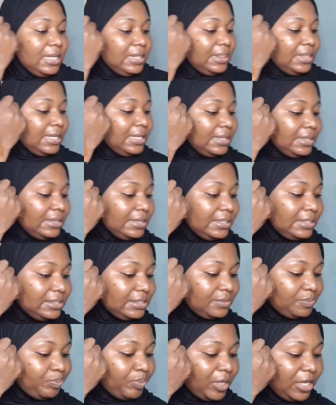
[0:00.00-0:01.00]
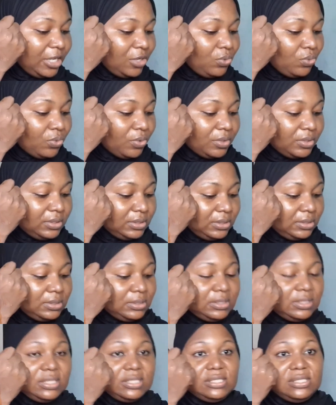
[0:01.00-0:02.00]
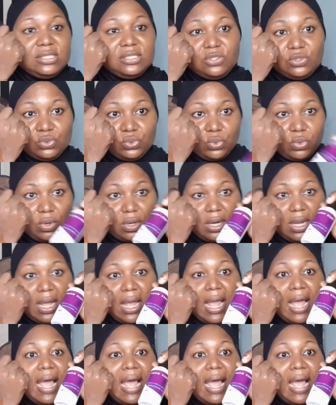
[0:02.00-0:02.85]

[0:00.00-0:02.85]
Then this plain one, there's this one,